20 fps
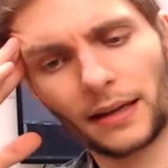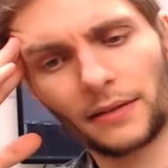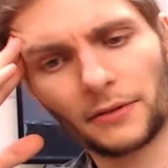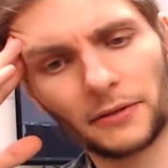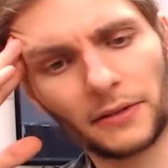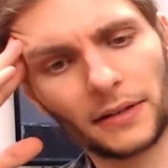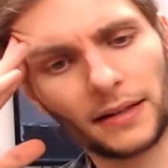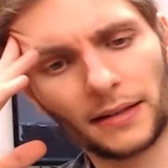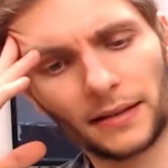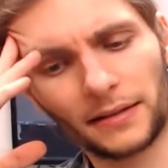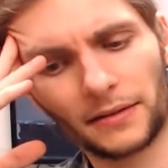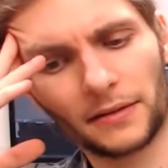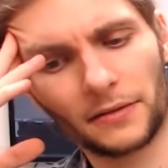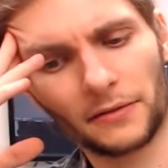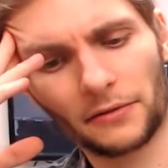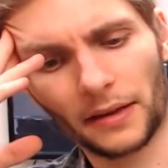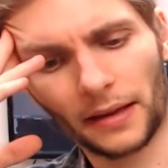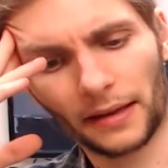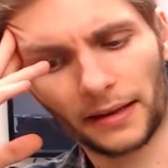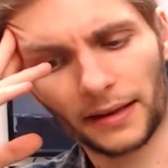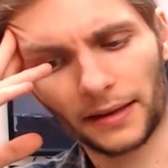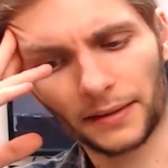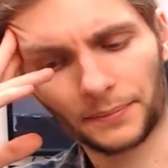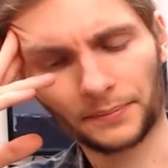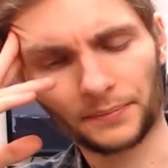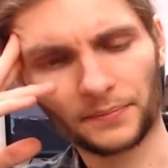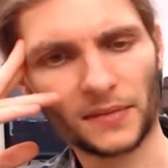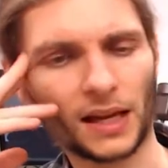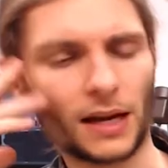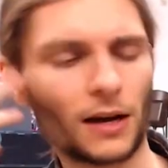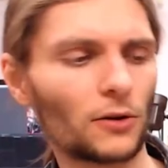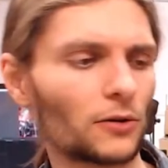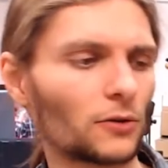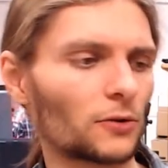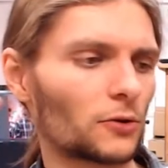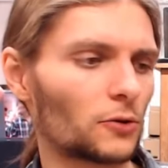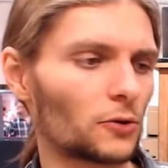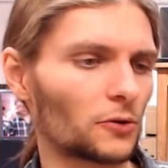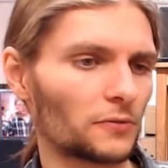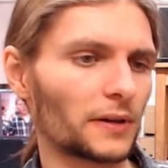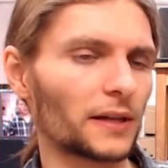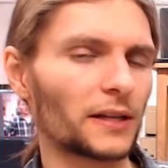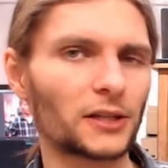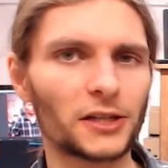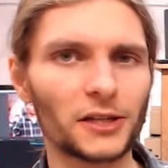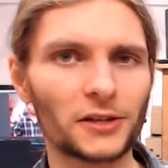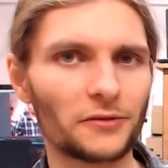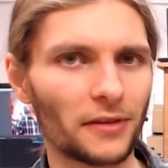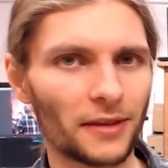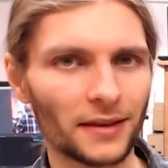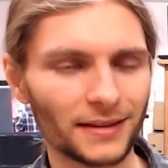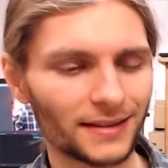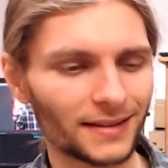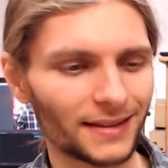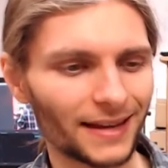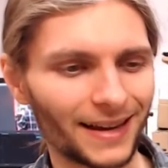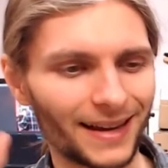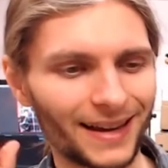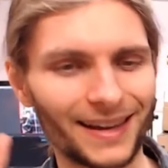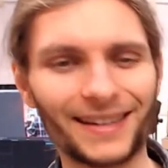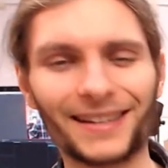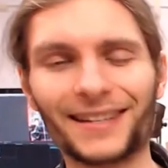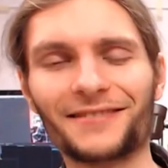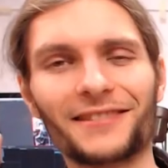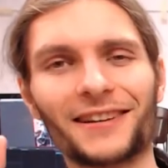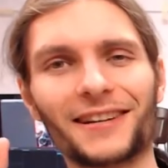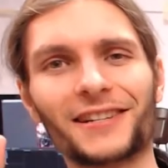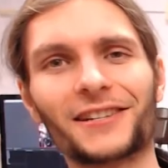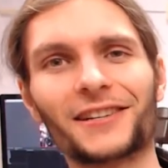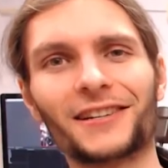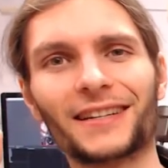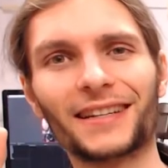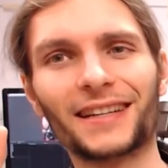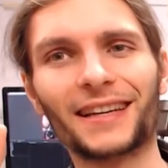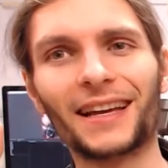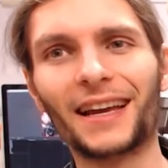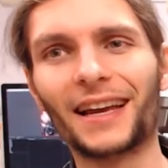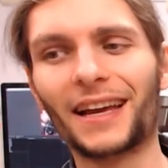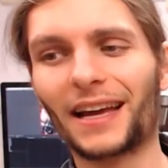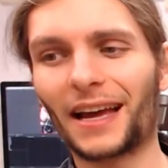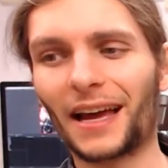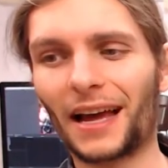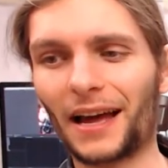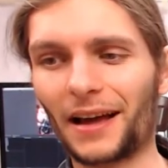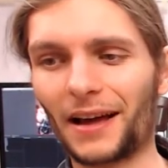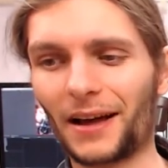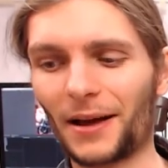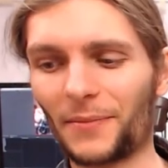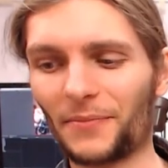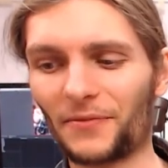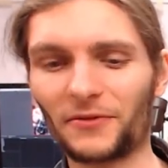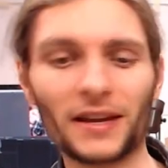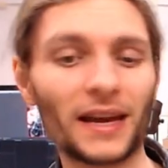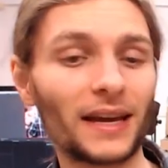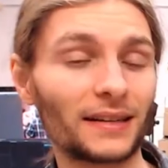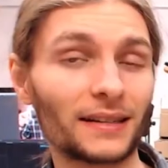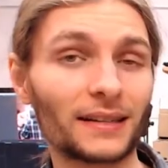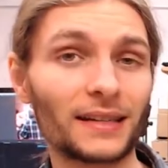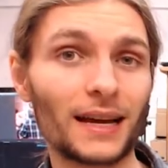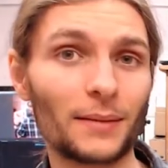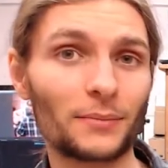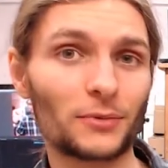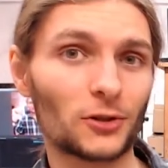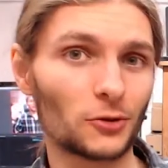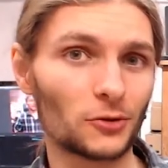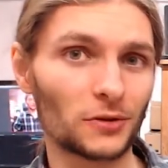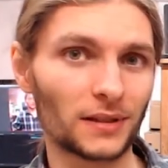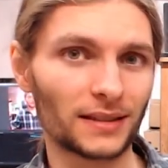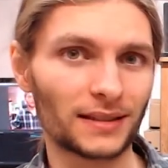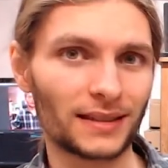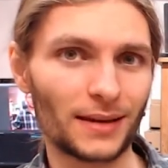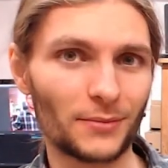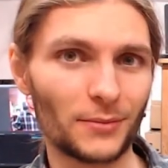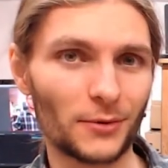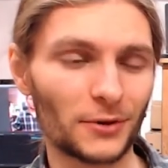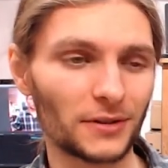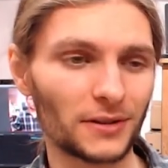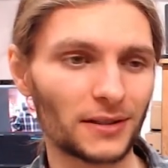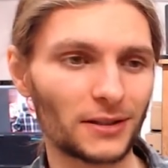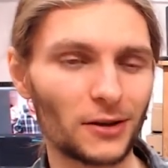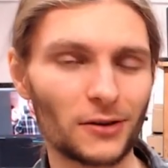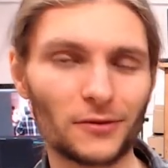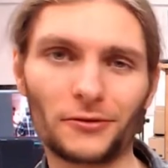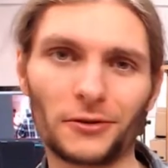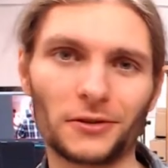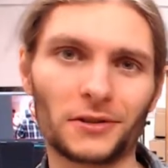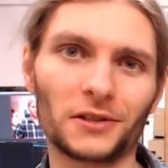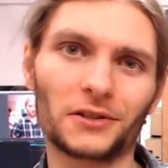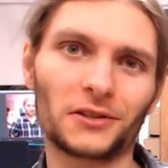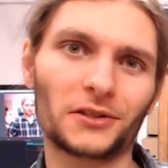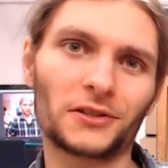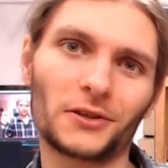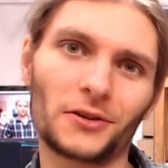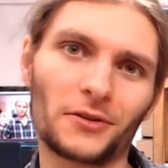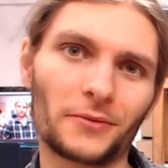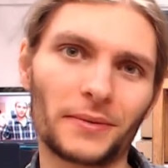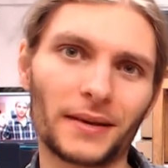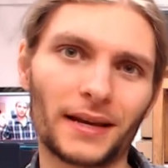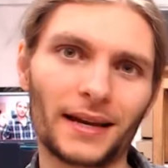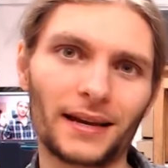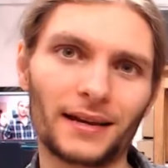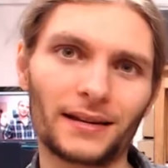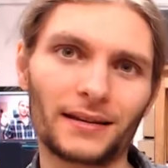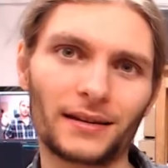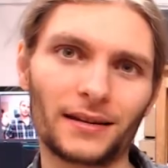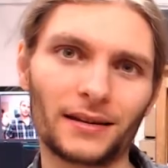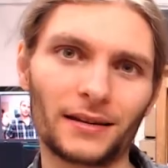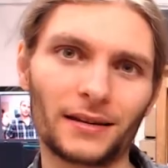and we were thinking, how could we achieve this? And eventually we ended up shooting some more stock footage, so we had